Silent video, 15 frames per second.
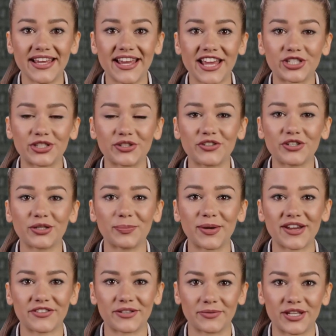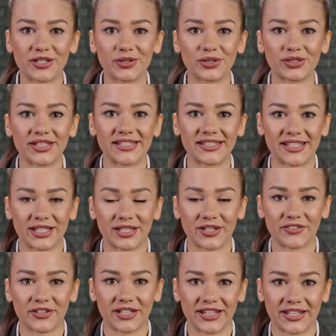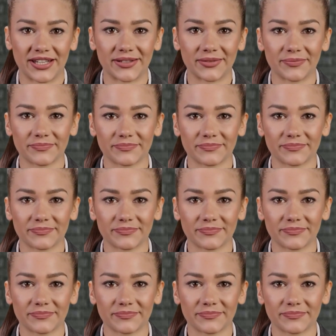interviewed by Roberto Luzzi Crivellini.